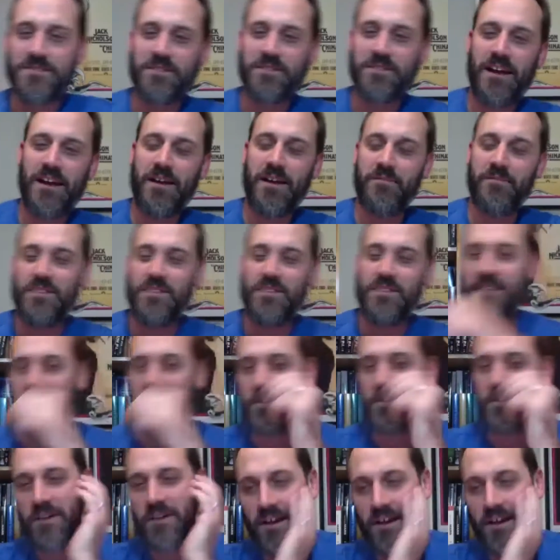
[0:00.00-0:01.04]
that
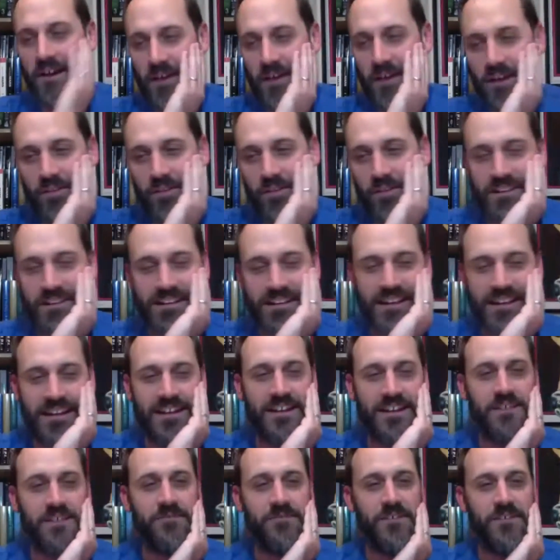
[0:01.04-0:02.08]
you're healthy
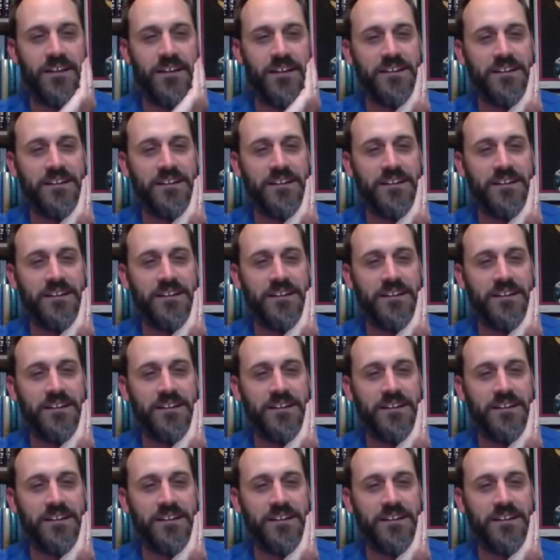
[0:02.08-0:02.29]
again and ready to